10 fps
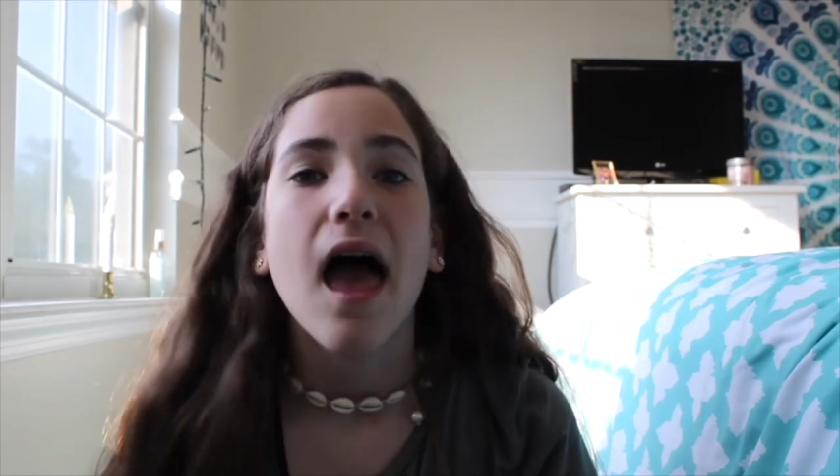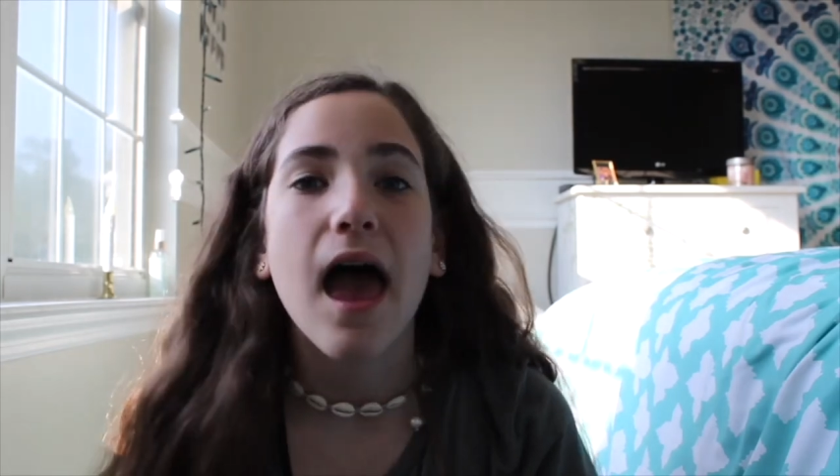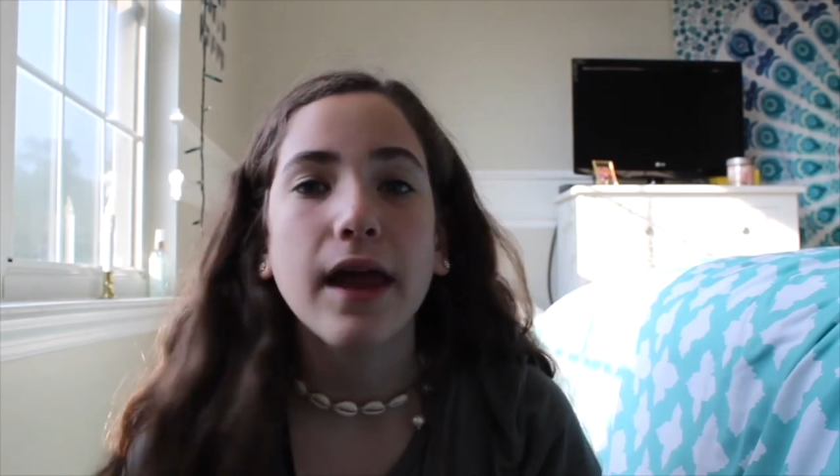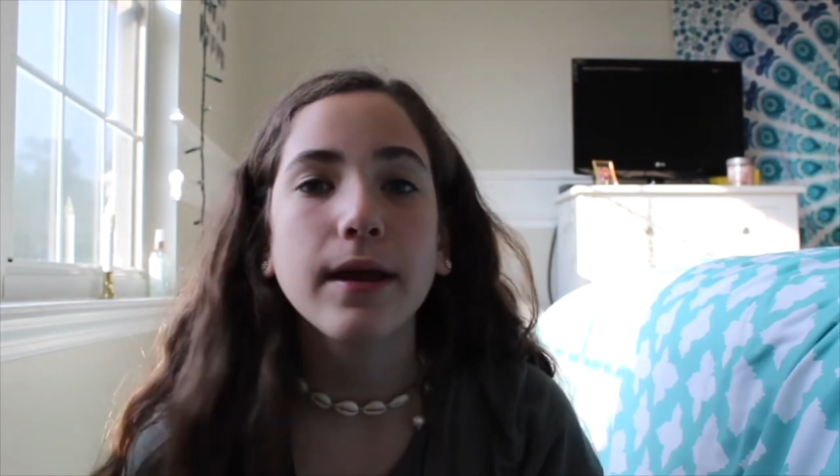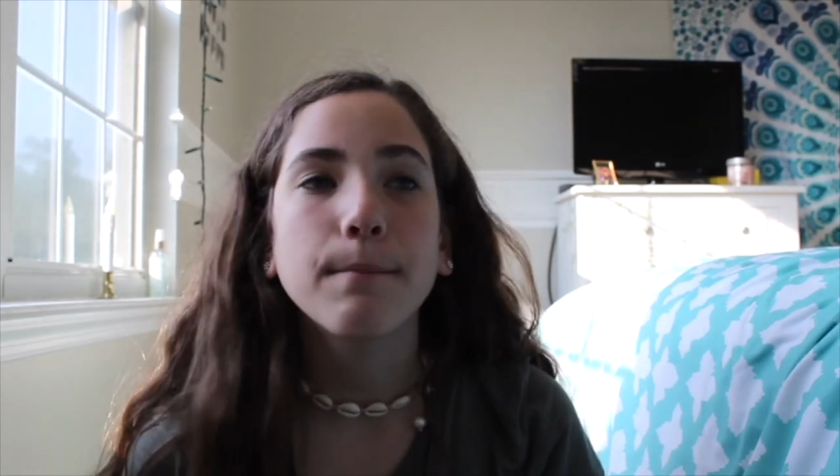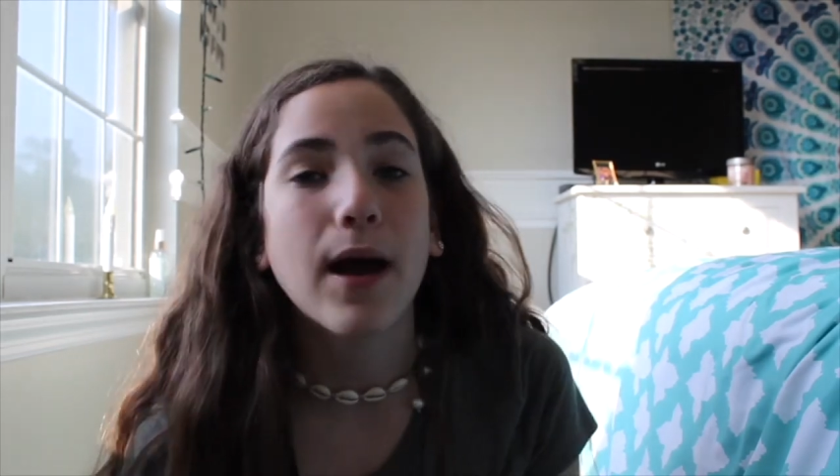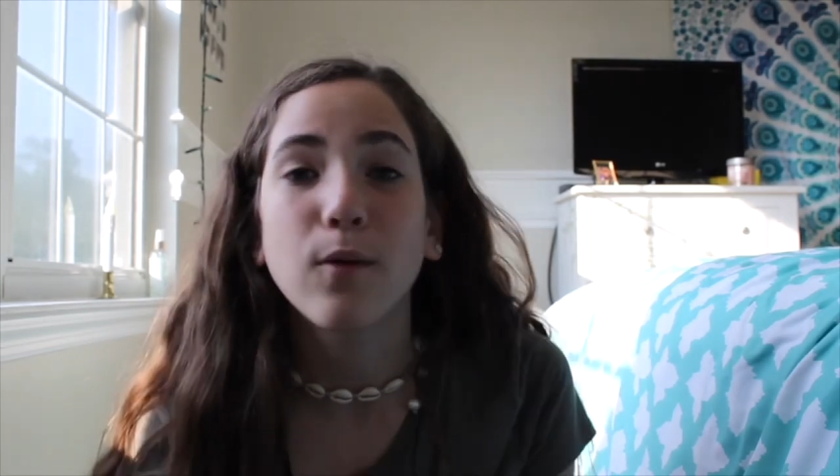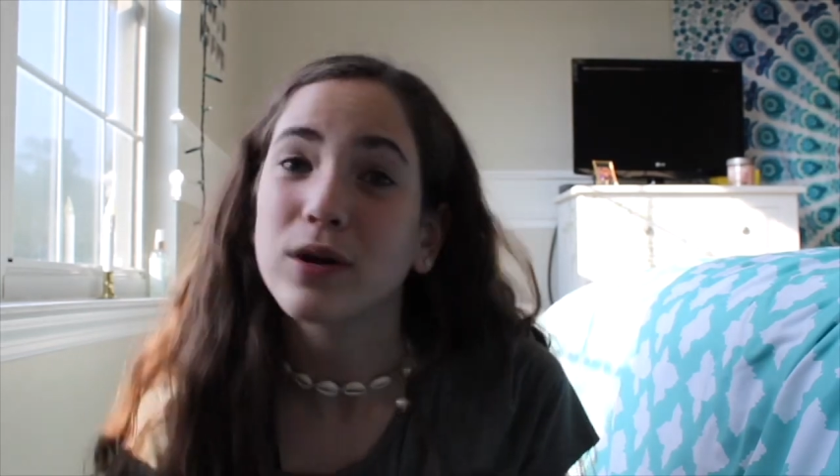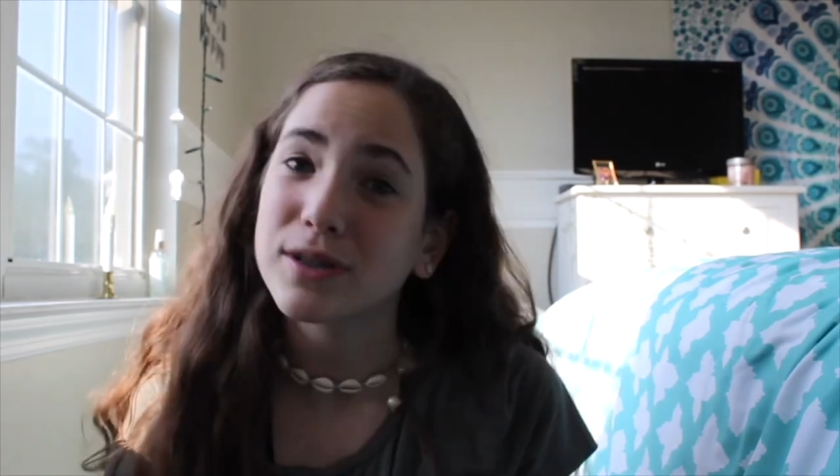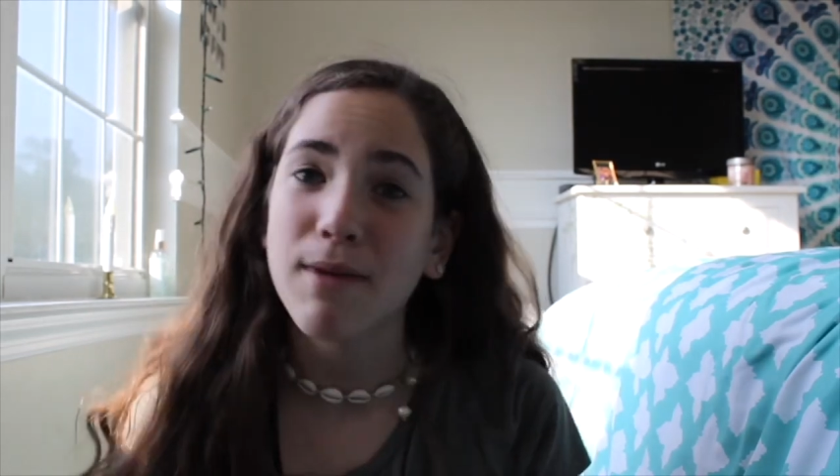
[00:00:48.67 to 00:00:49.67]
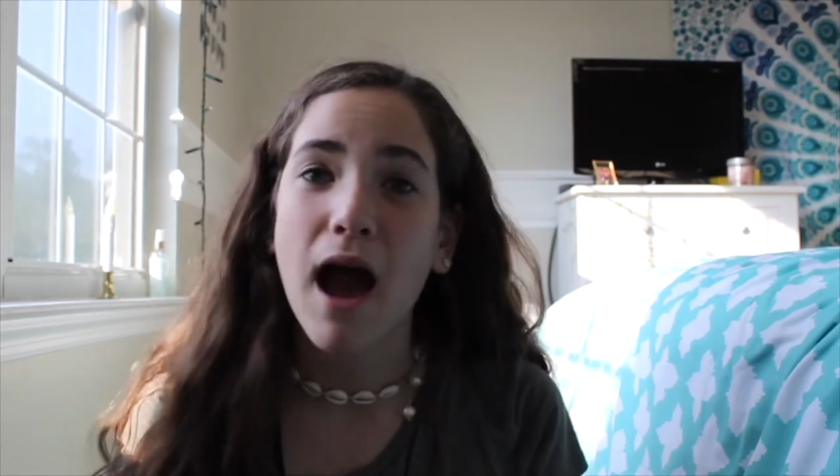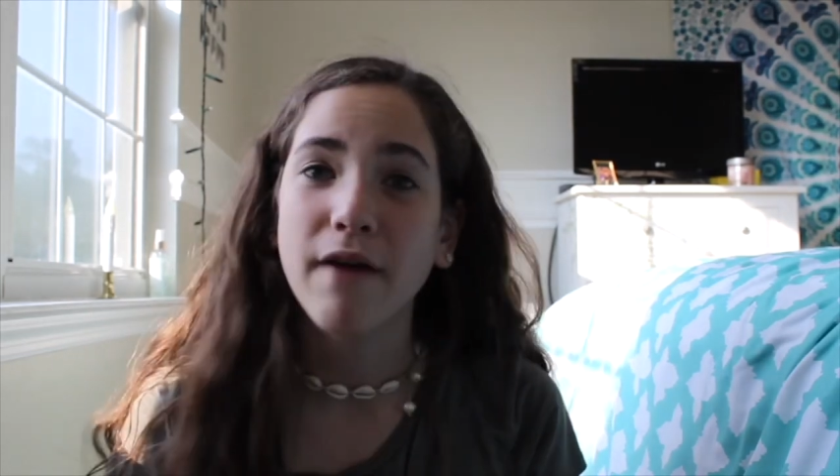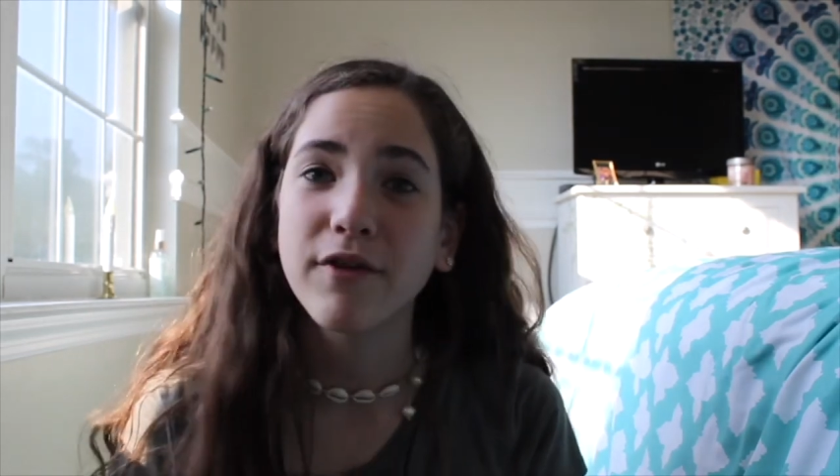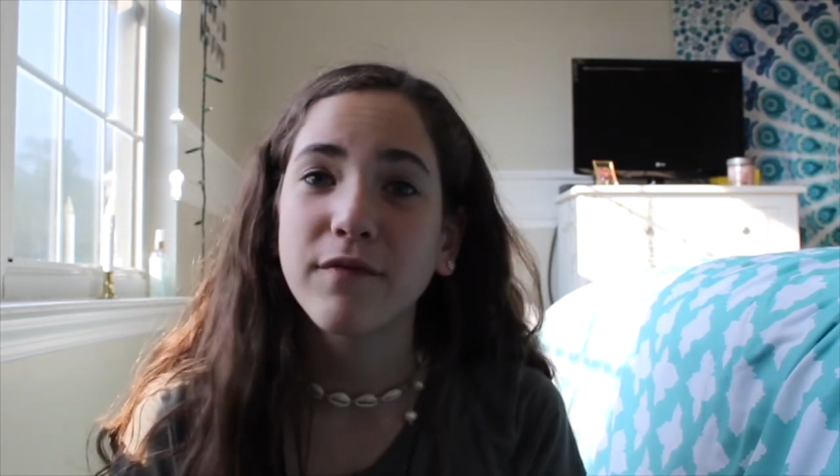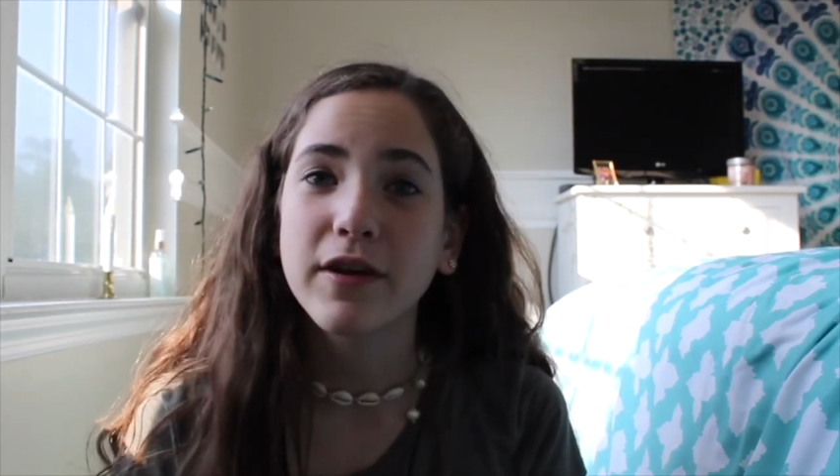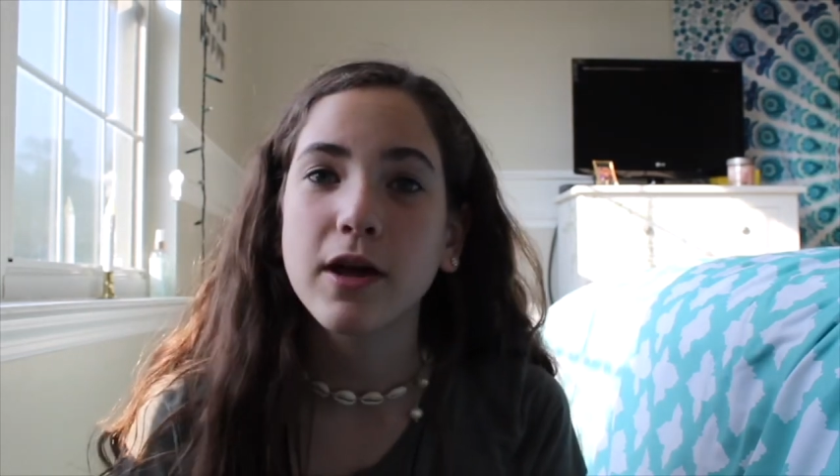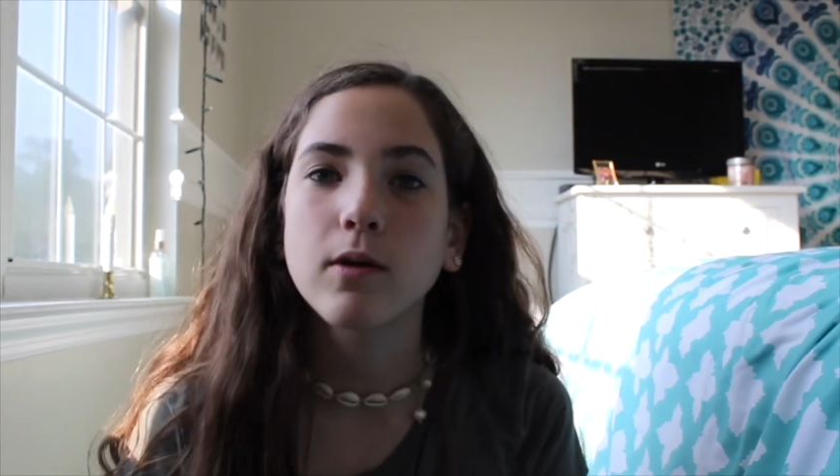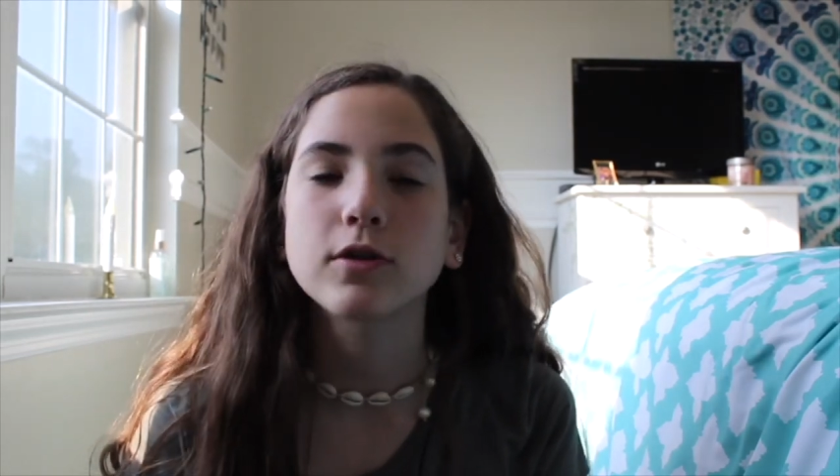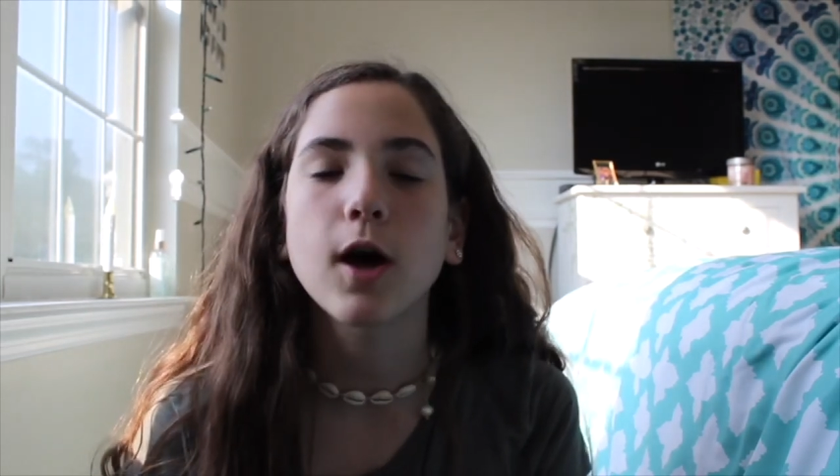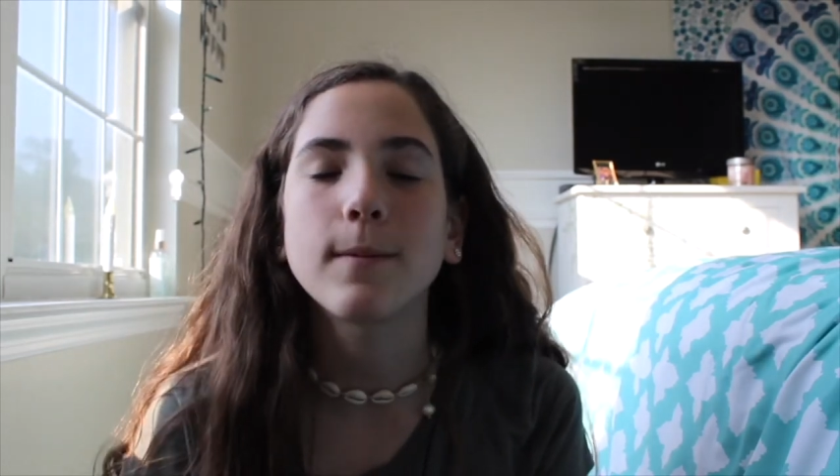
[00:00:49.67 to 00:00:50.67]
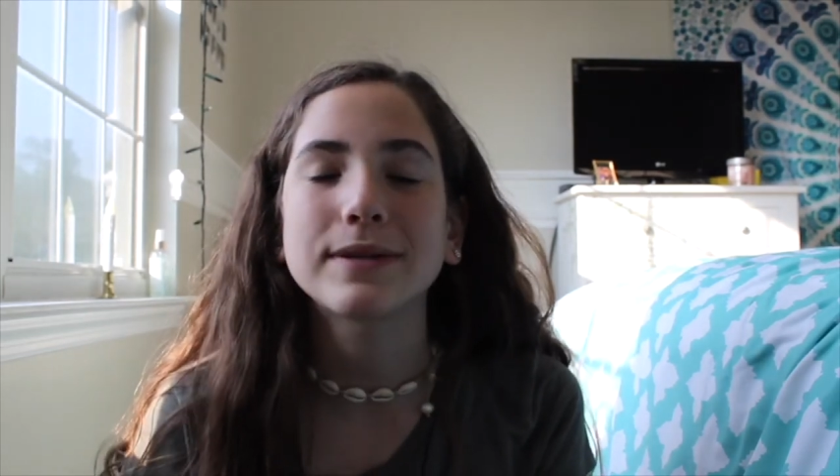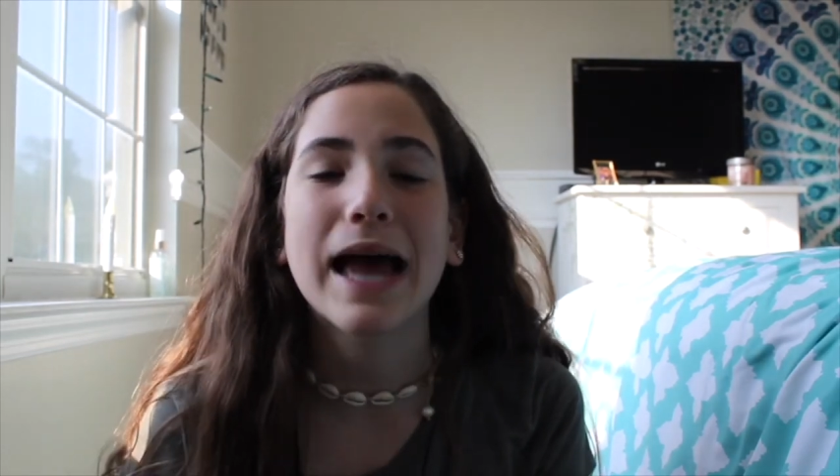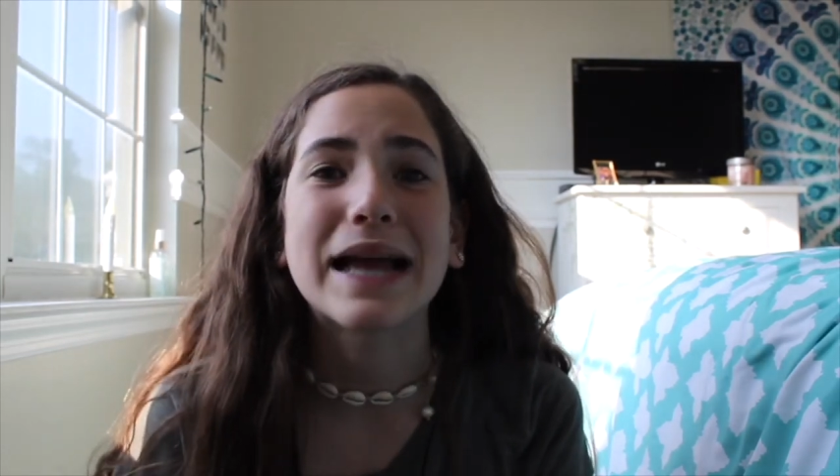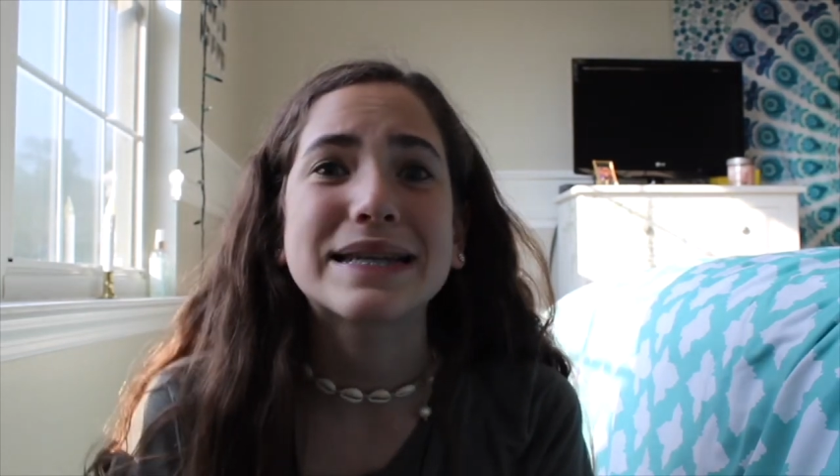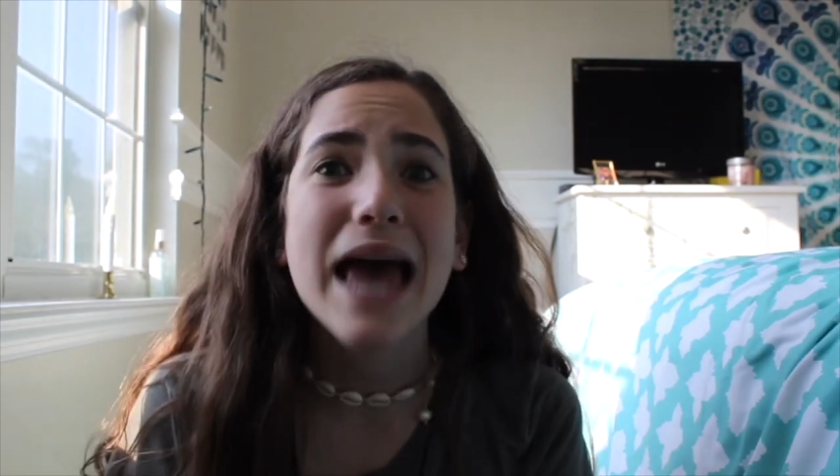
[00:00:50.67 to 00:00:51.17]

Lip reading: And my What's on My iPhone video is almost at